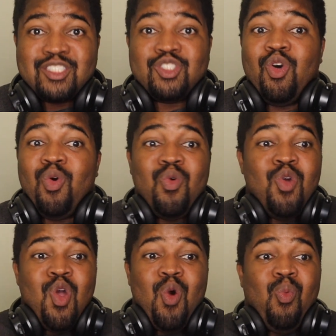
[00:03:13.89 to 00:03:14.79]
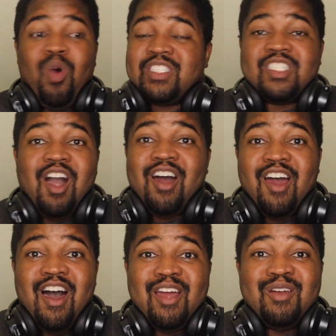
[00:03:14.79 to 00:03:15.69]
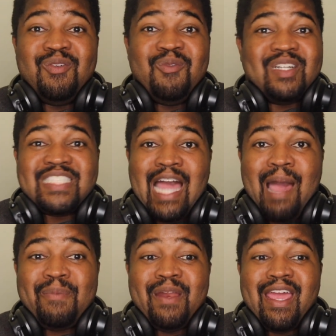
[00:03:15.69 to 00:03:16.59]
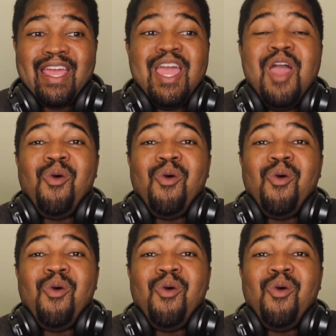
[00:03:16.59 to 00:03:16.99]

So what's gone on? What's happening?